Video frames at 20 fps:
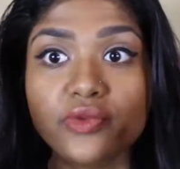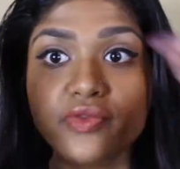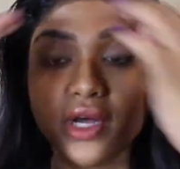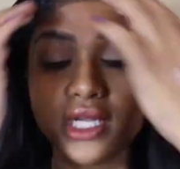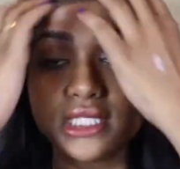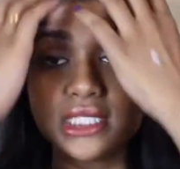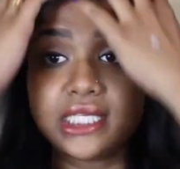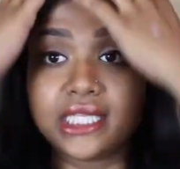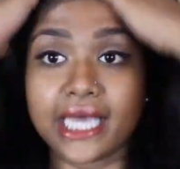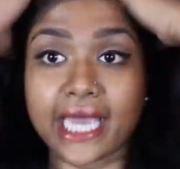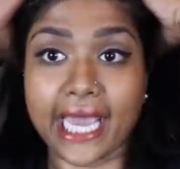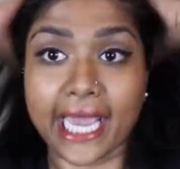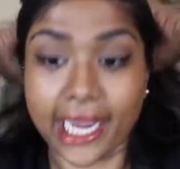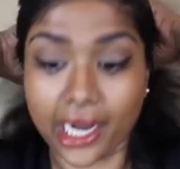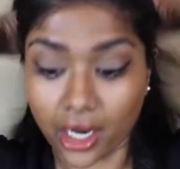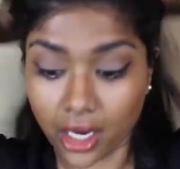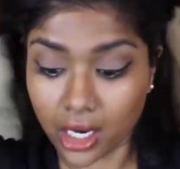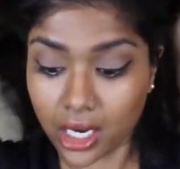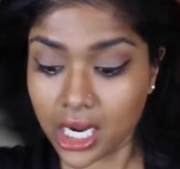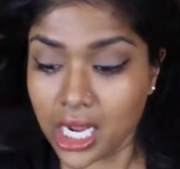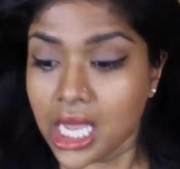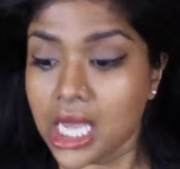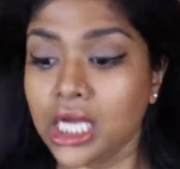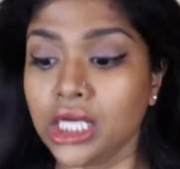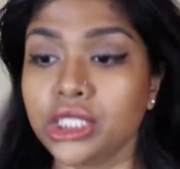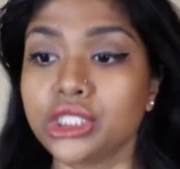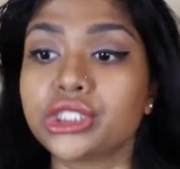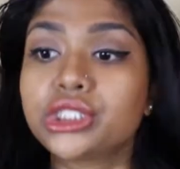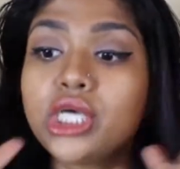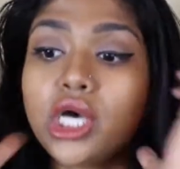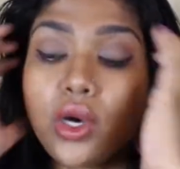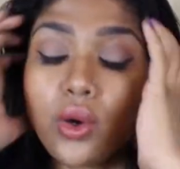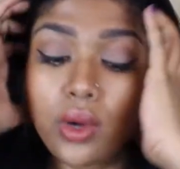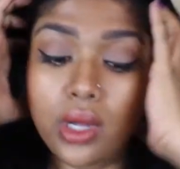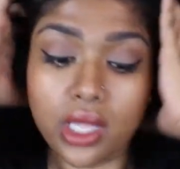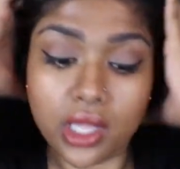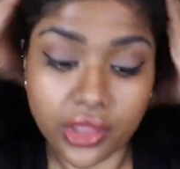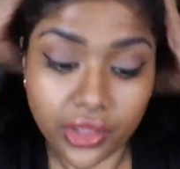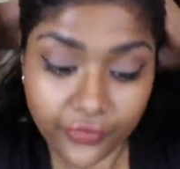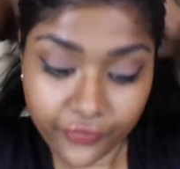move on to the hair. So
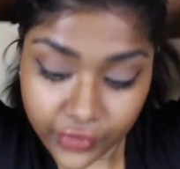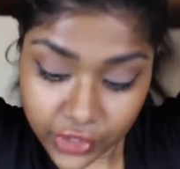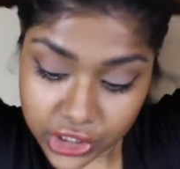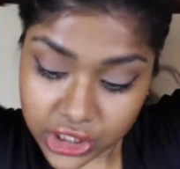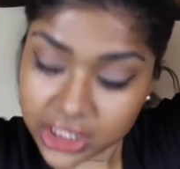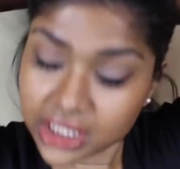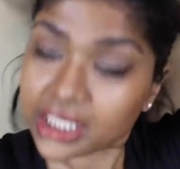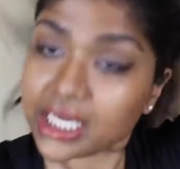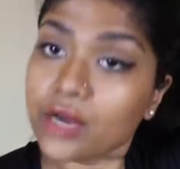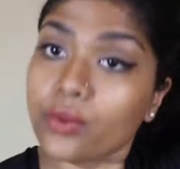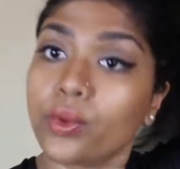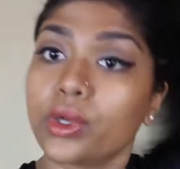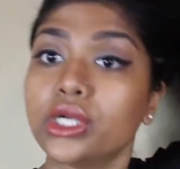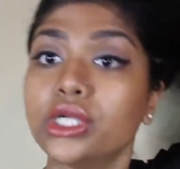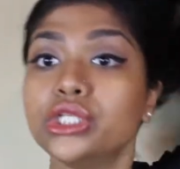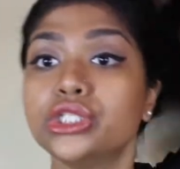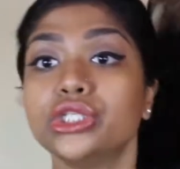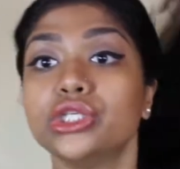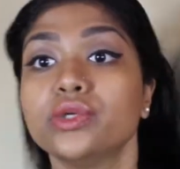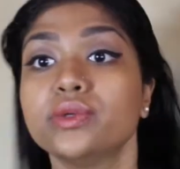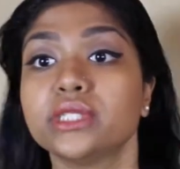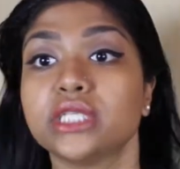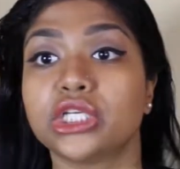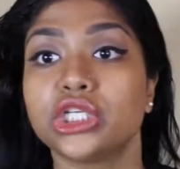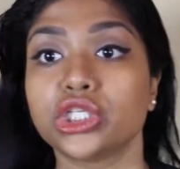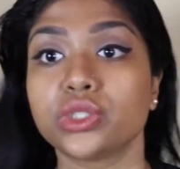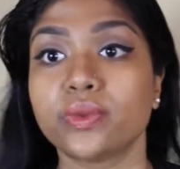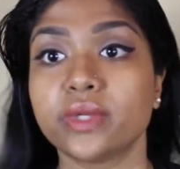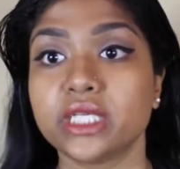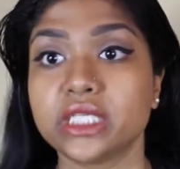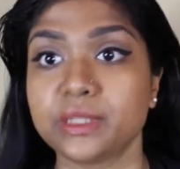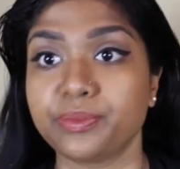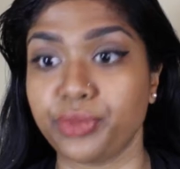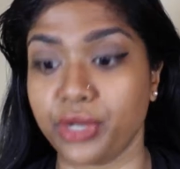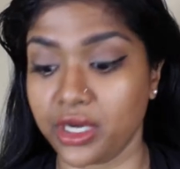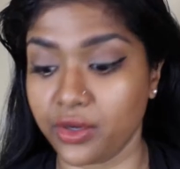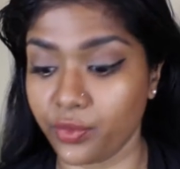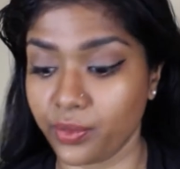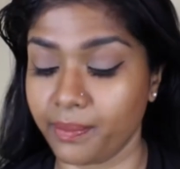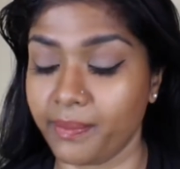the first thing I want to do is I just want to
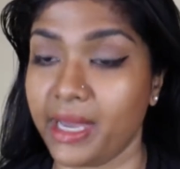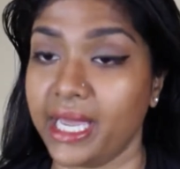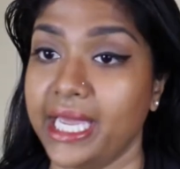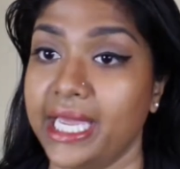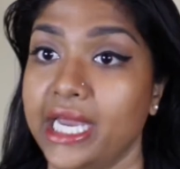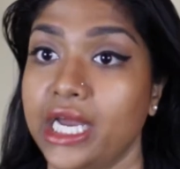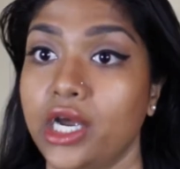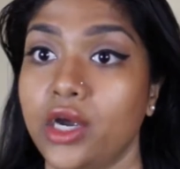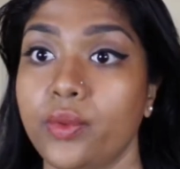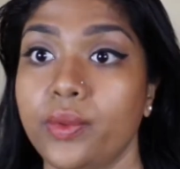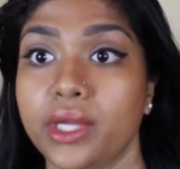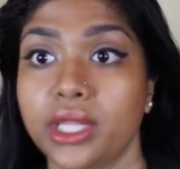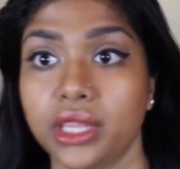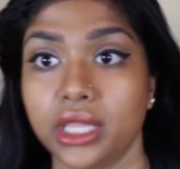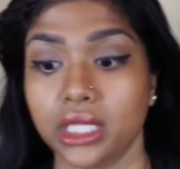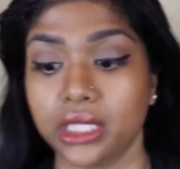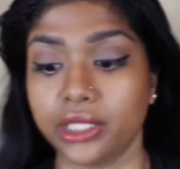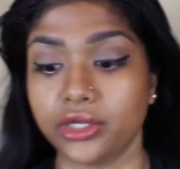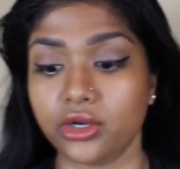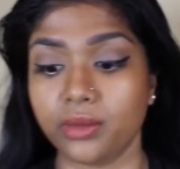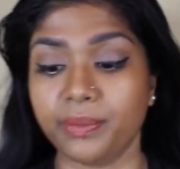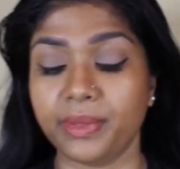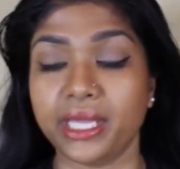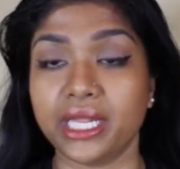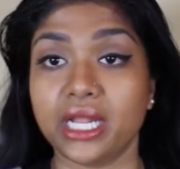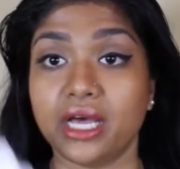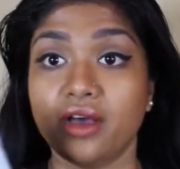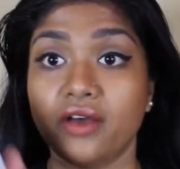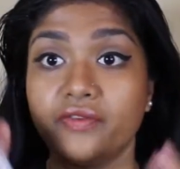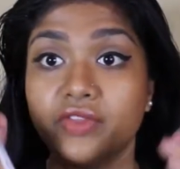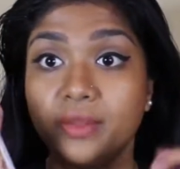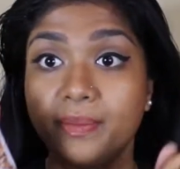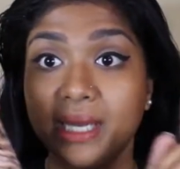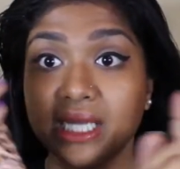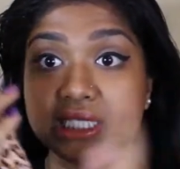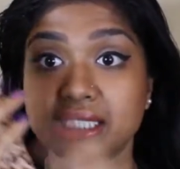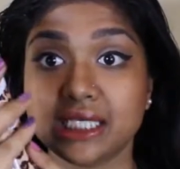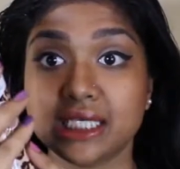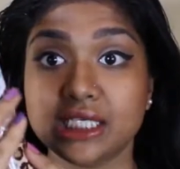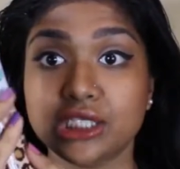spray my hair with a little bit of the
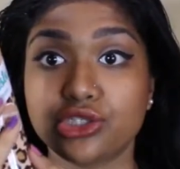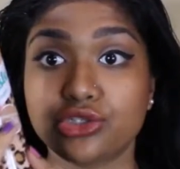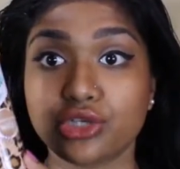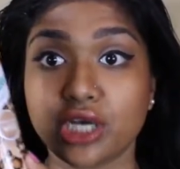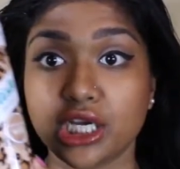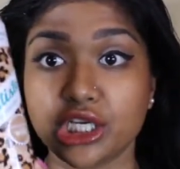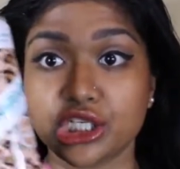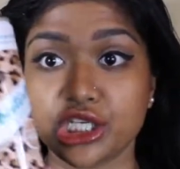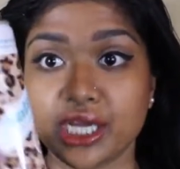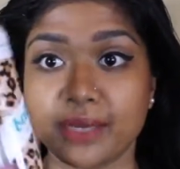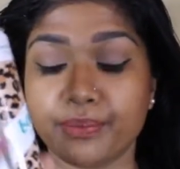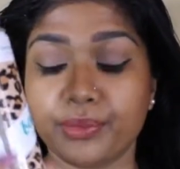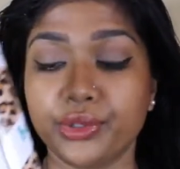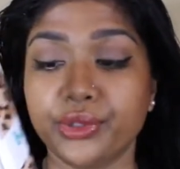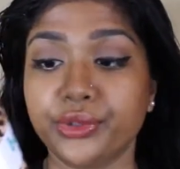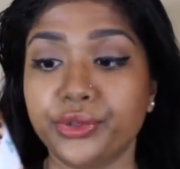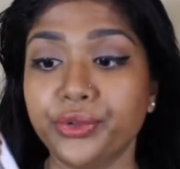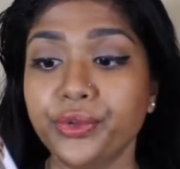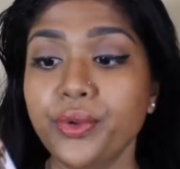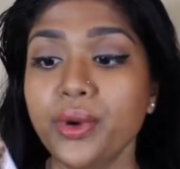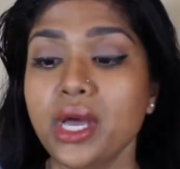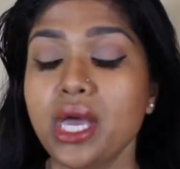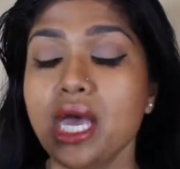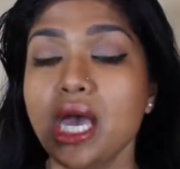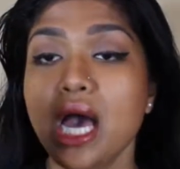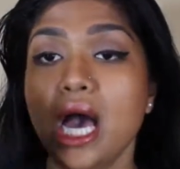Batiste dry shampoo.